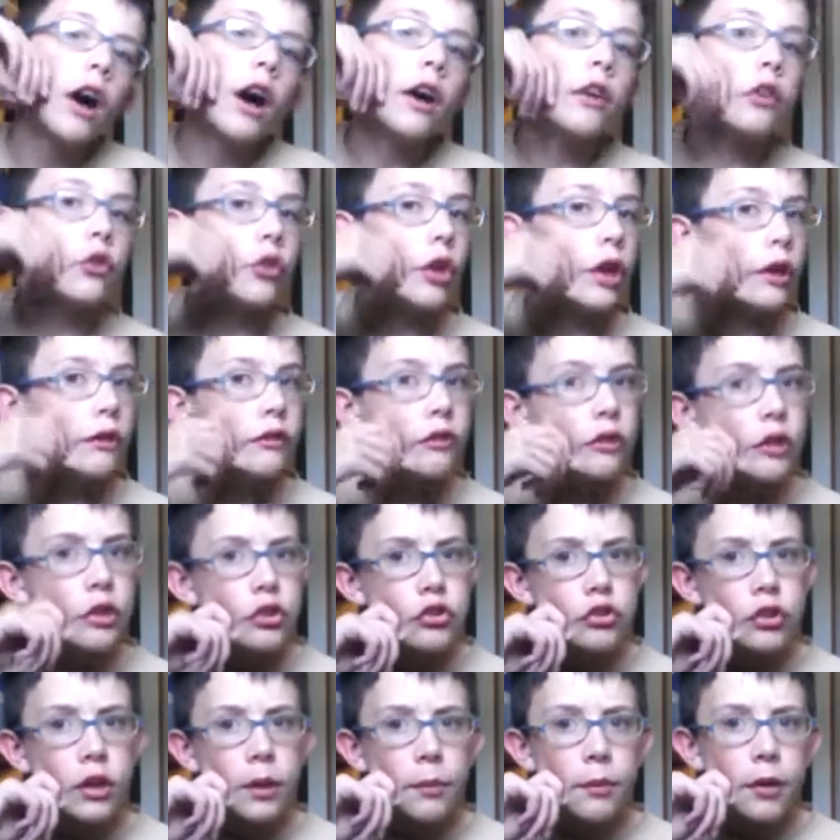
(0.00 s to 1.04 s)
A deluxe
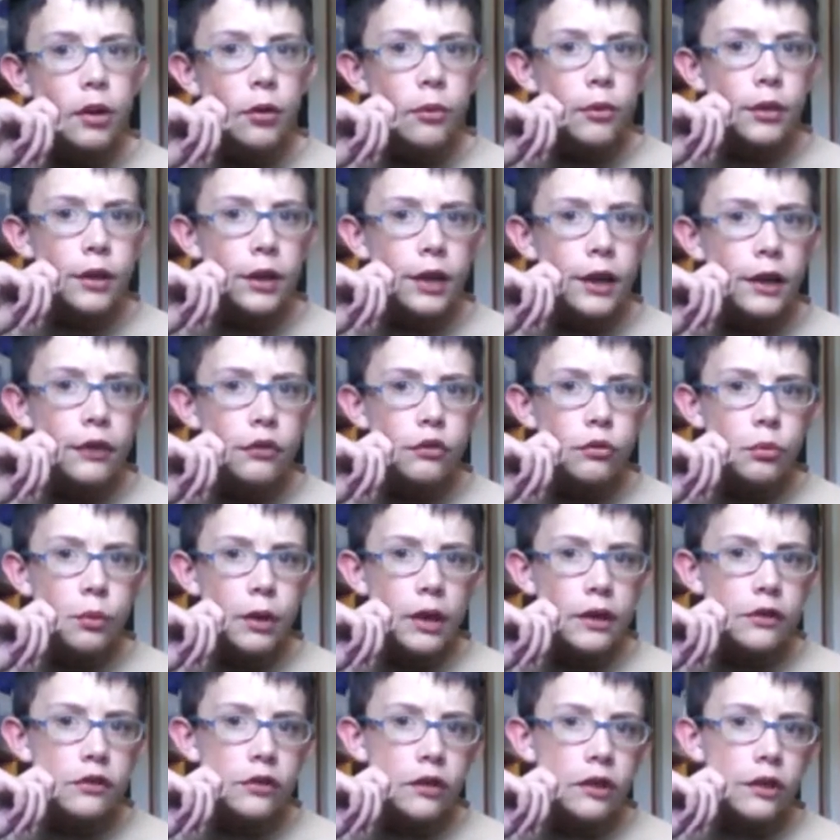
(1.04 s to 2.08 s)
edition I'm going to release,
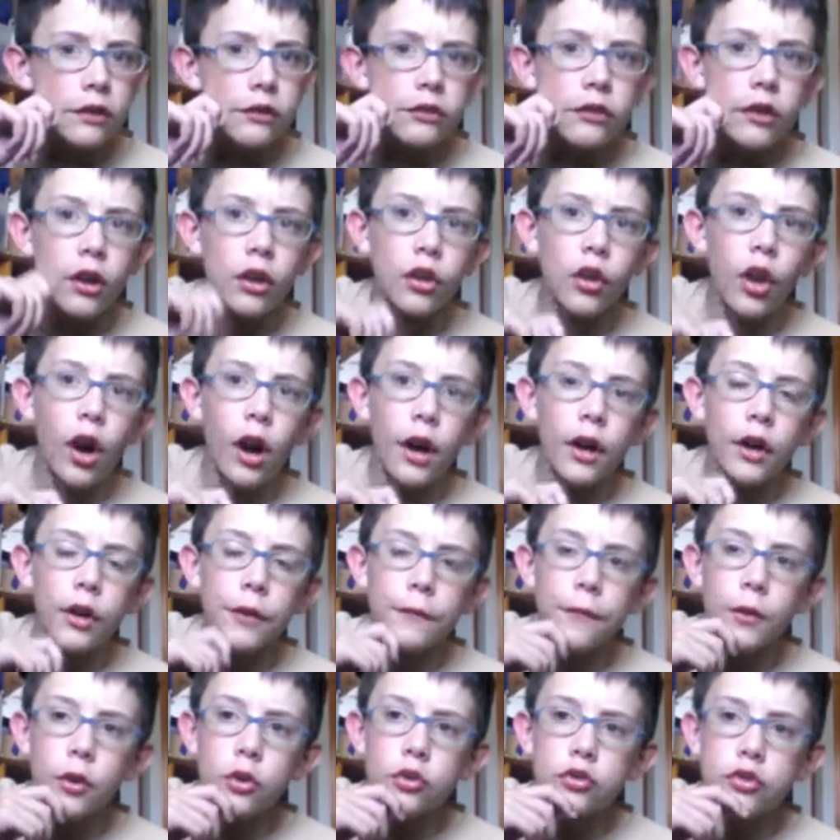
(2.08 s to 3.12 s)
which is a longer
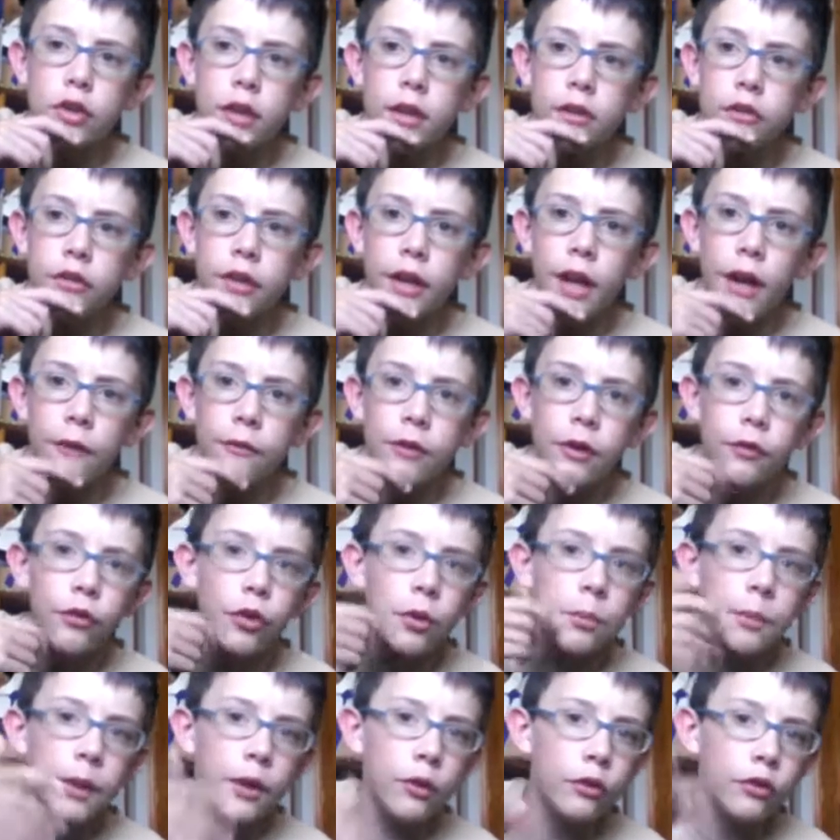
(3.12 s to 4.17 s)
version. It's going to have
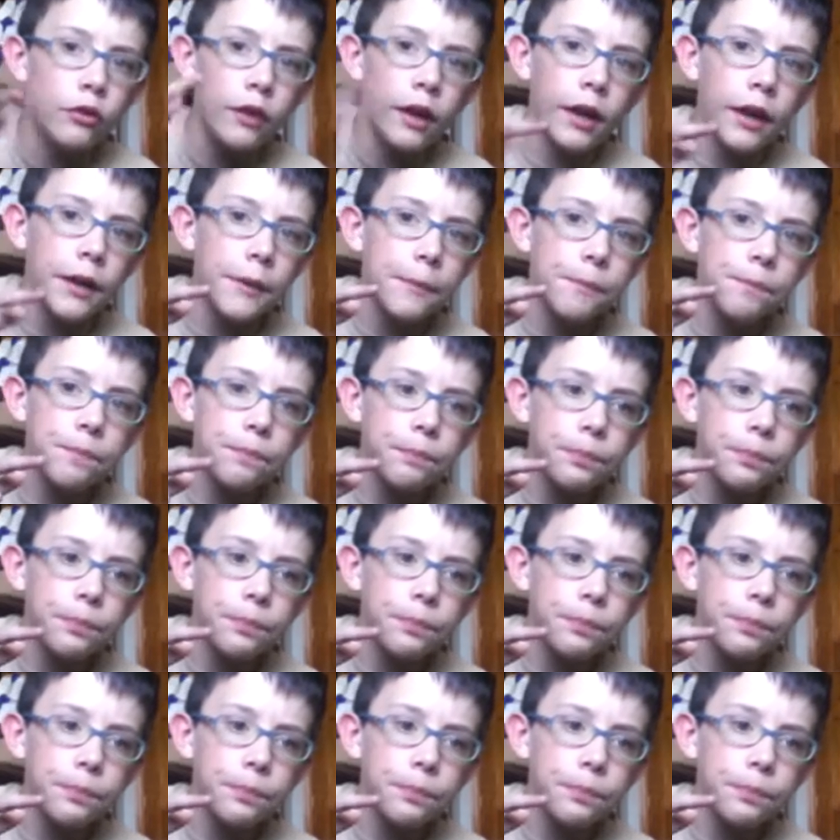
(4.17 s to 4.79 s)
different music,